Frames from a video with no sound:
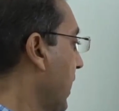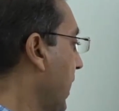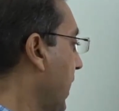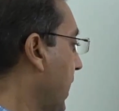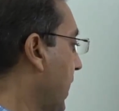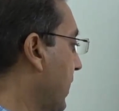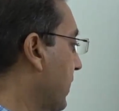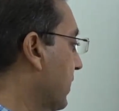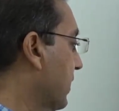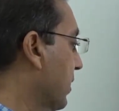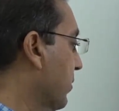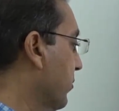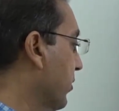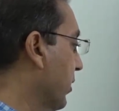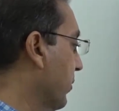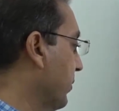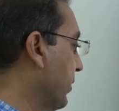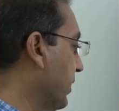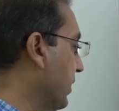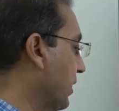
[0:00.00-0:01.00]
and there
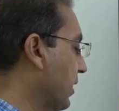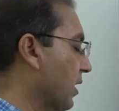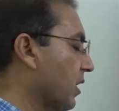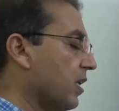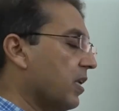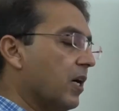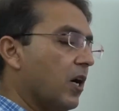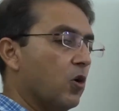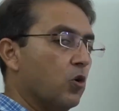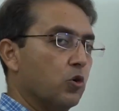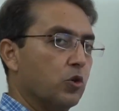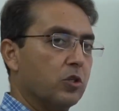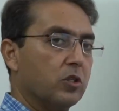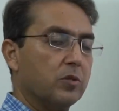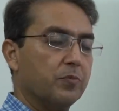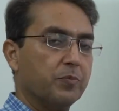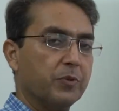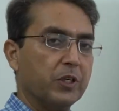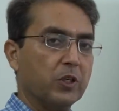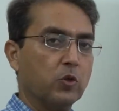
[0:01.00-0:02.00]
may be a
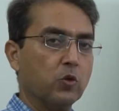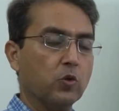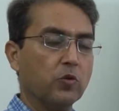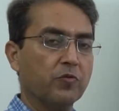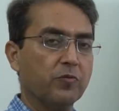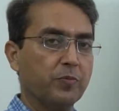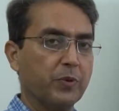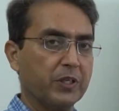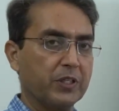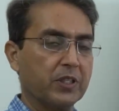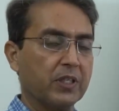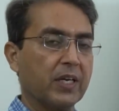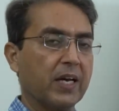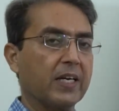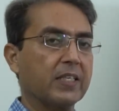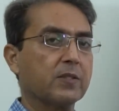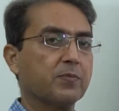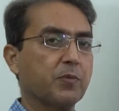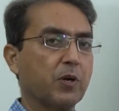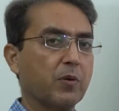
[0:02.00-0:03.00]
loud P2 if patient
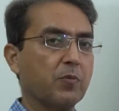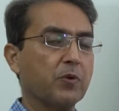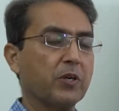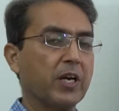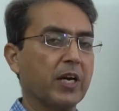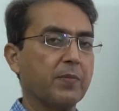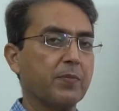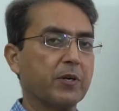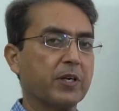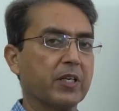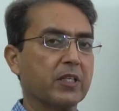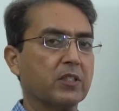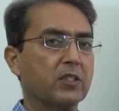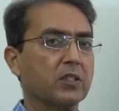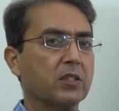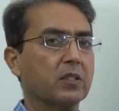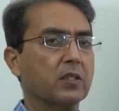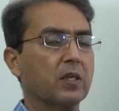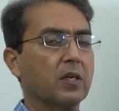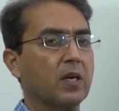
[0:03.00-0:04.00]
has pulmonary
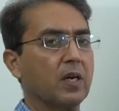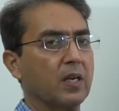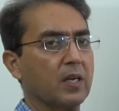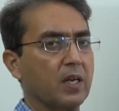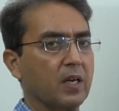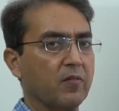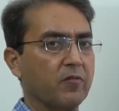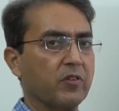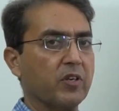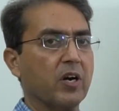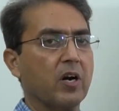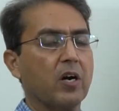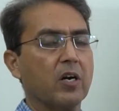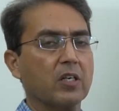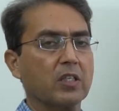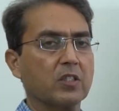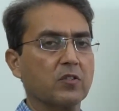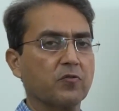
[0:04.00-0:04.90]
hypertension, and if the heart